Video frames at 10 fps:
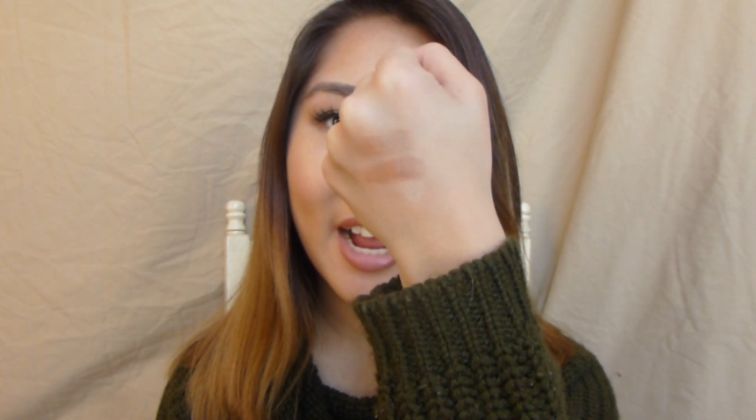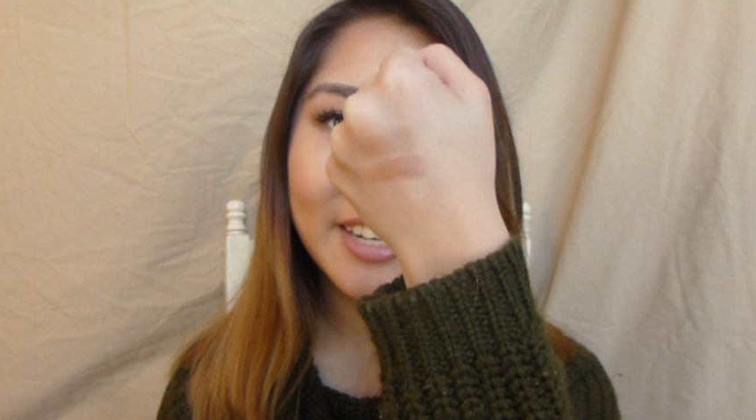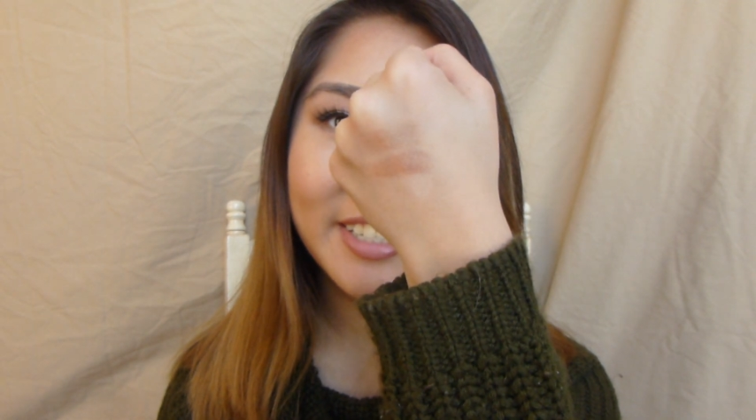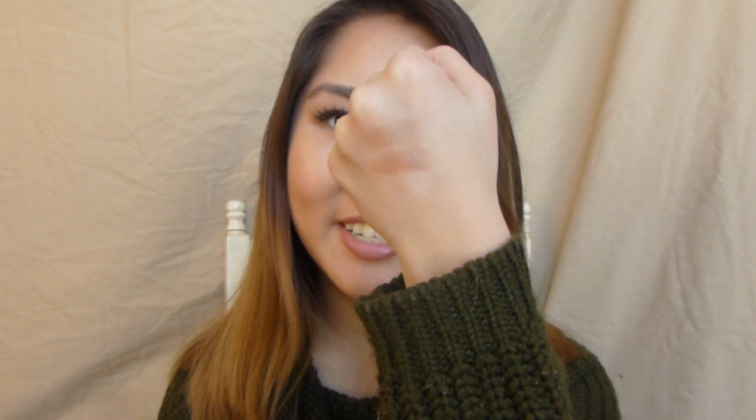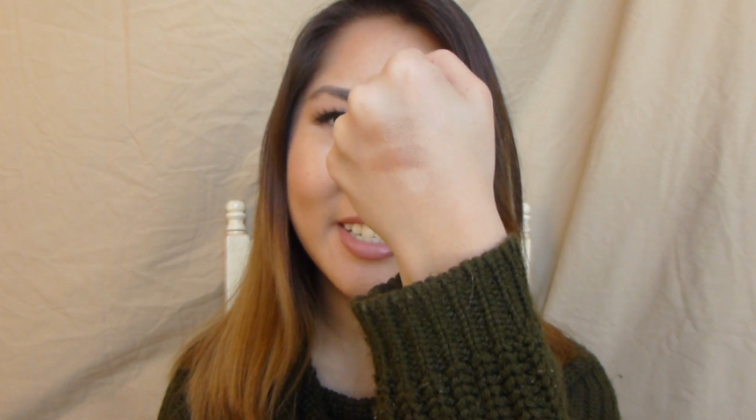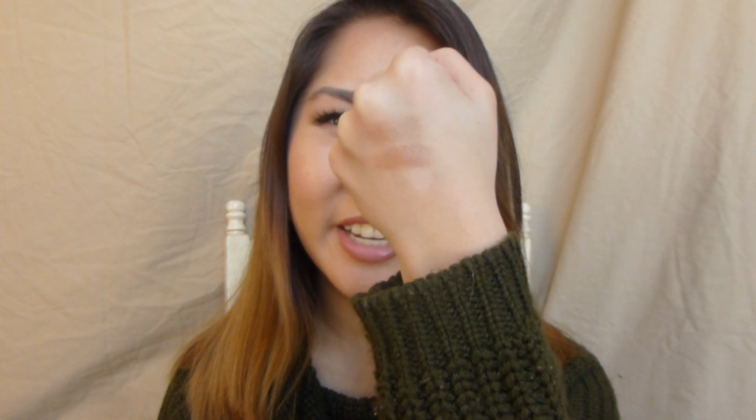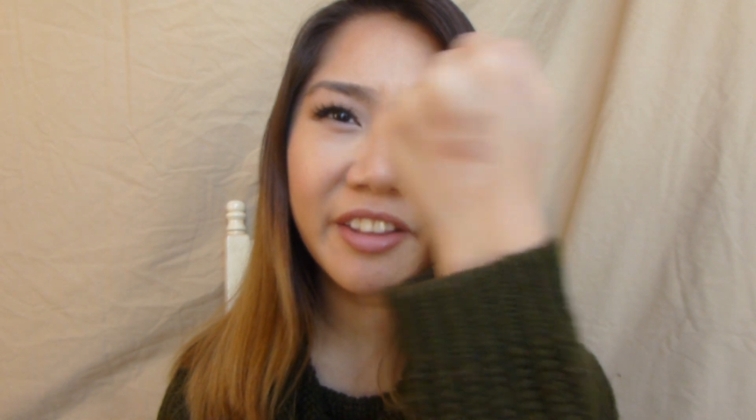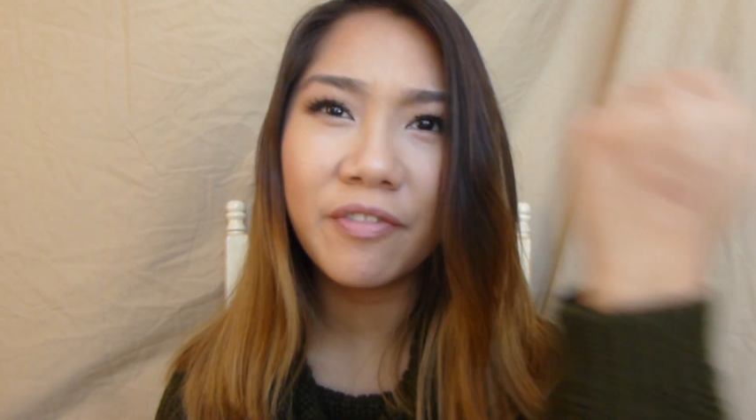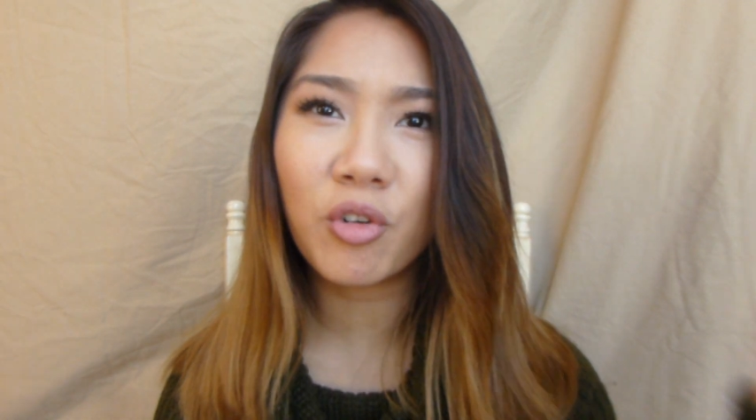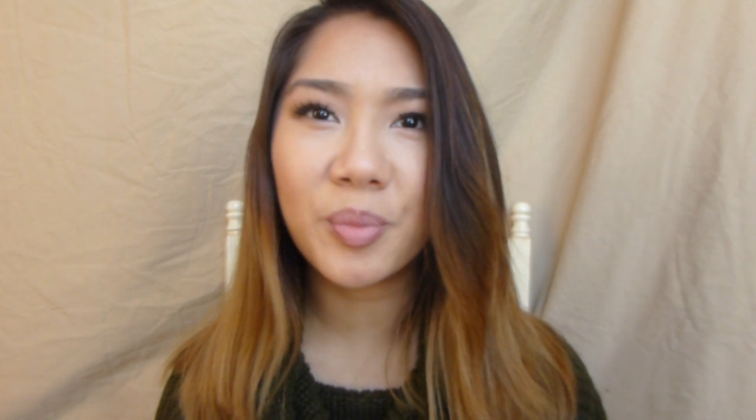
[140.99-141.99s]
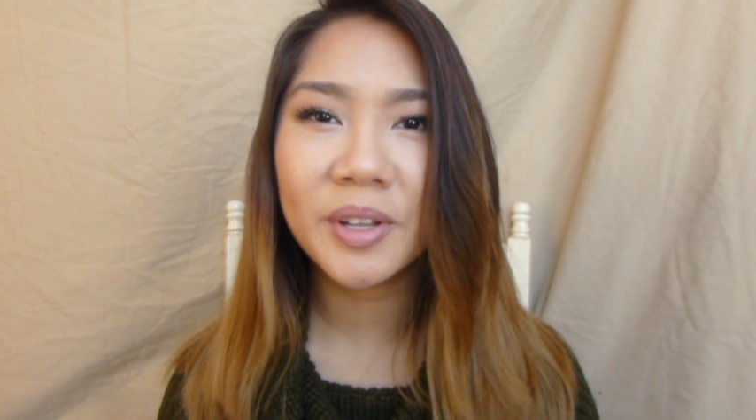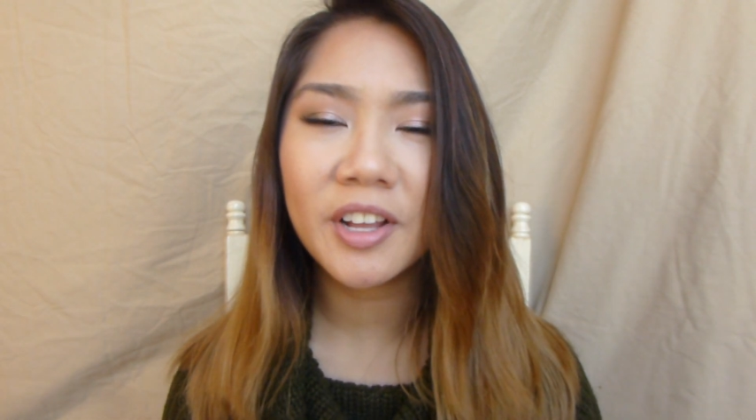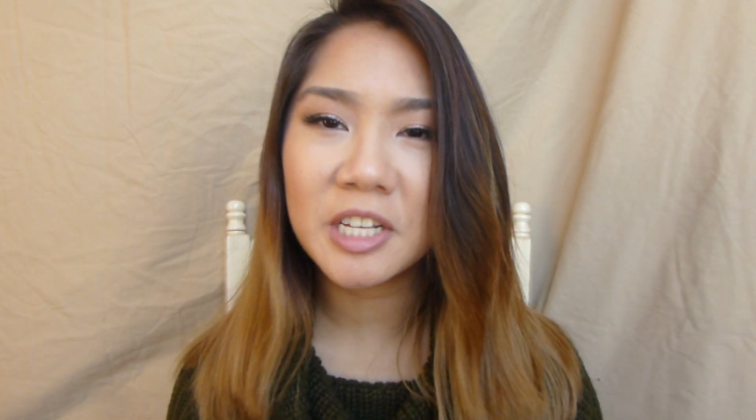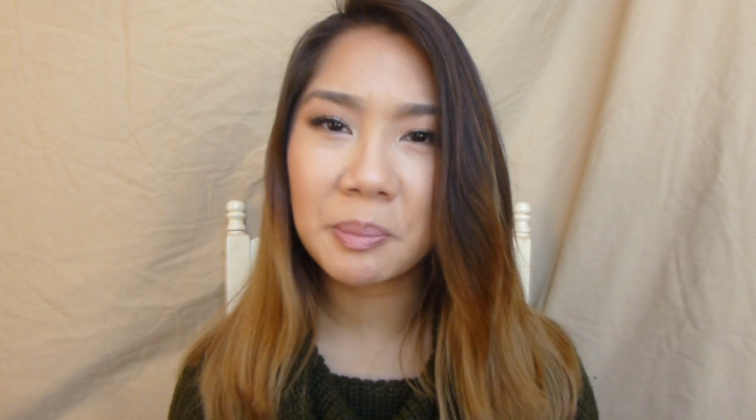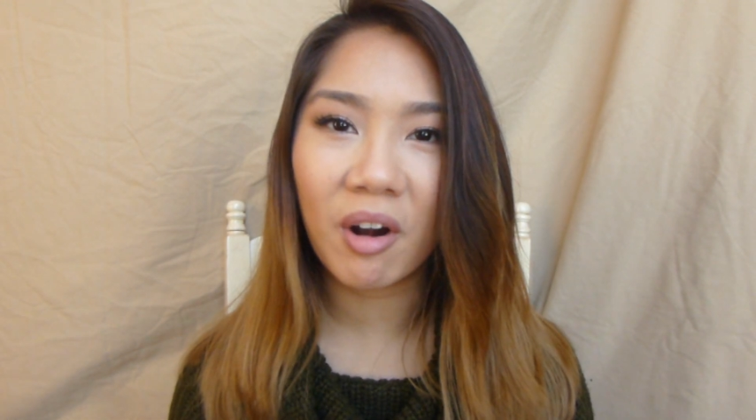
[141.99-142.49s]
As you can see, the
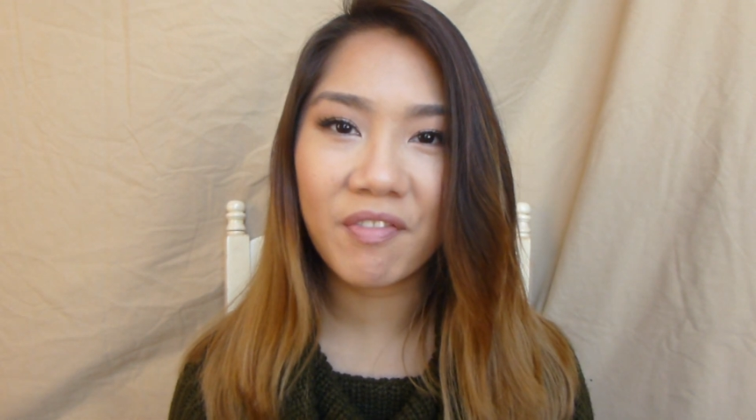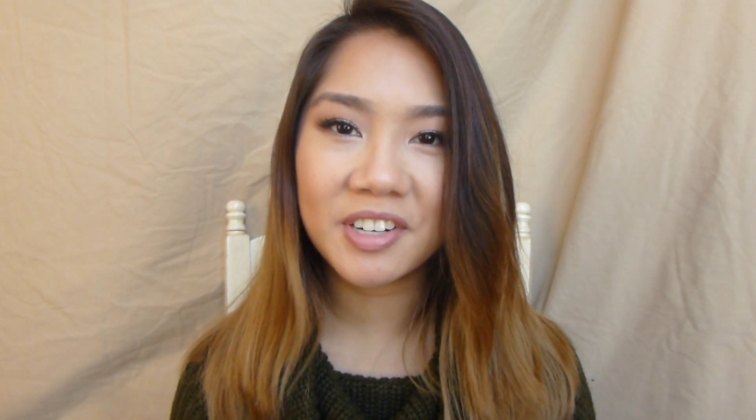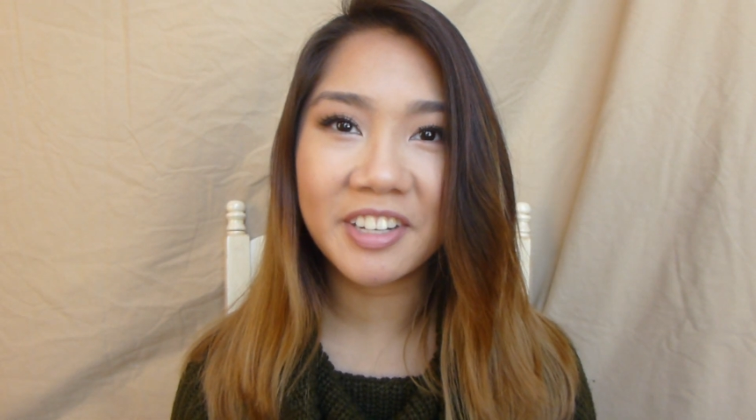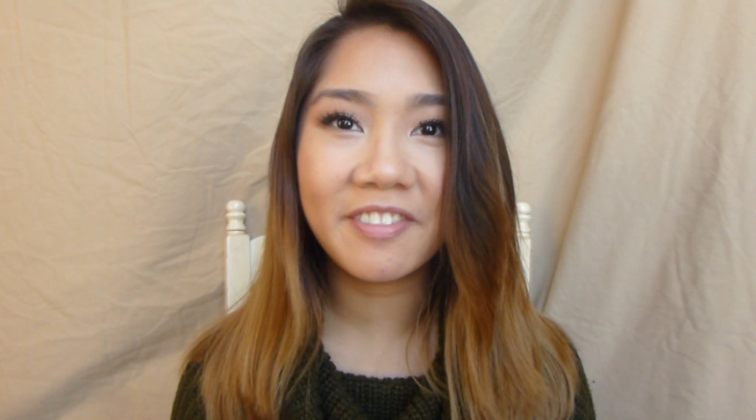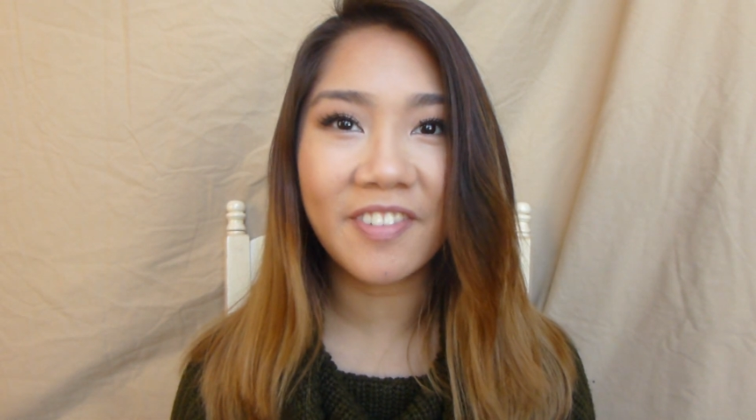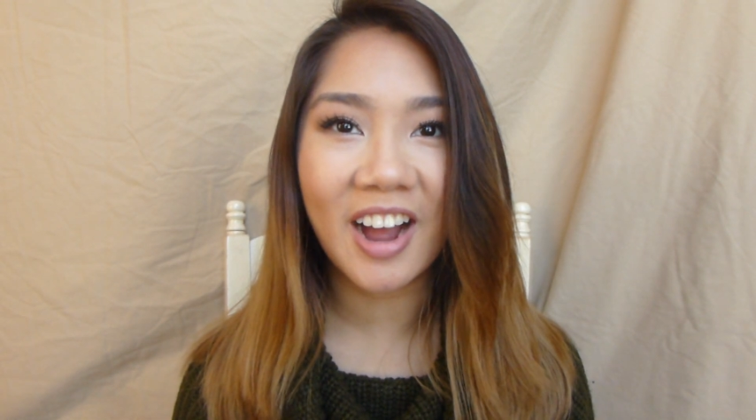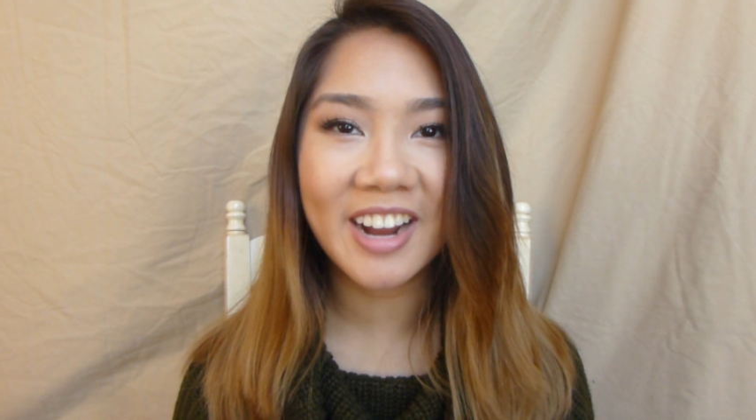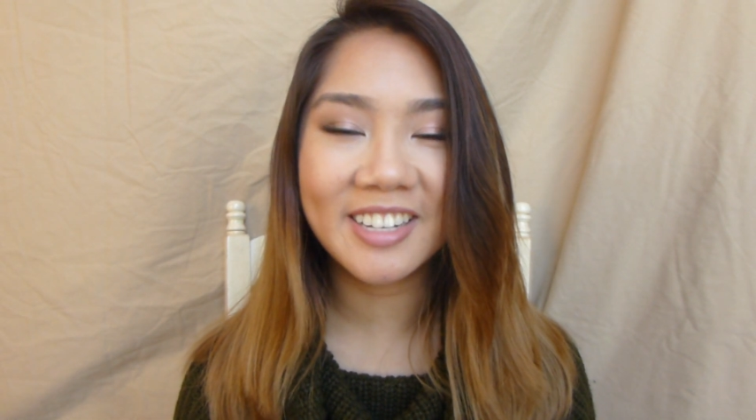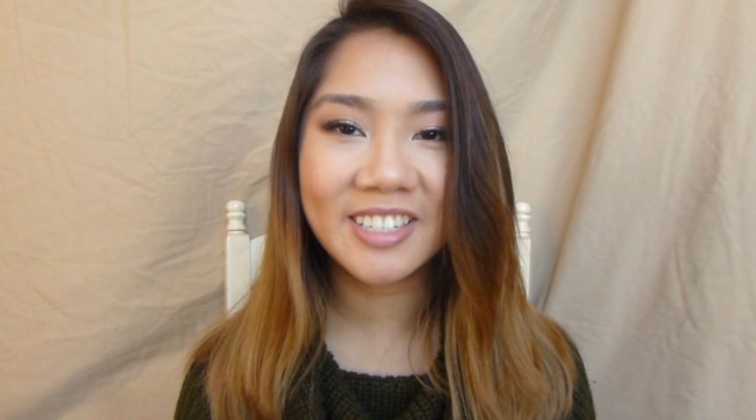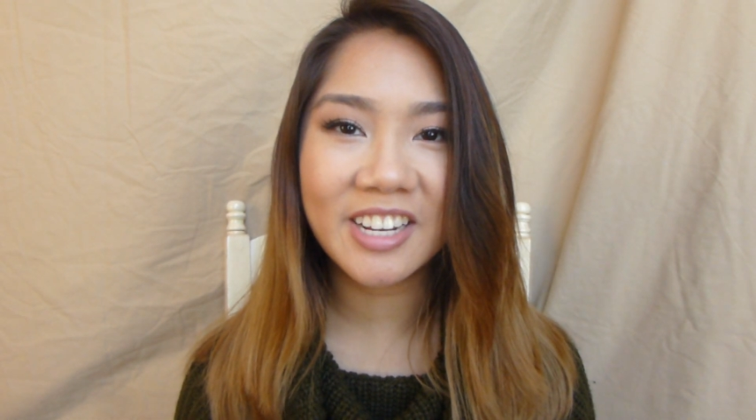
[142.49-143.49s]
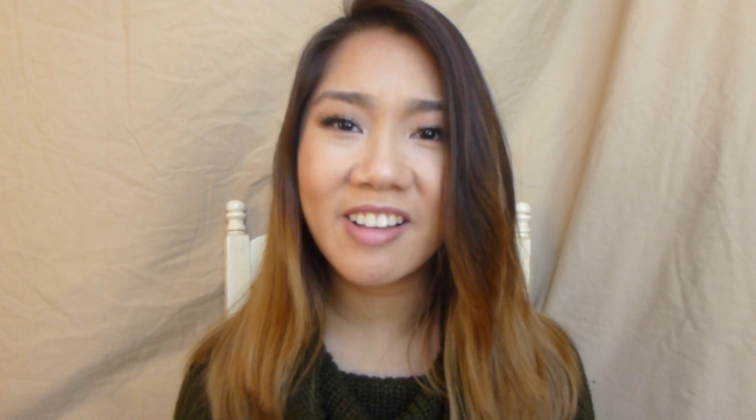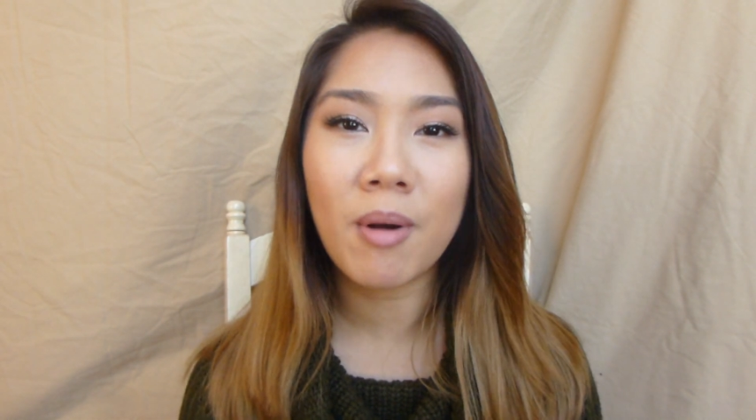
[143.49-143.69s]
formula is perfectly fine still.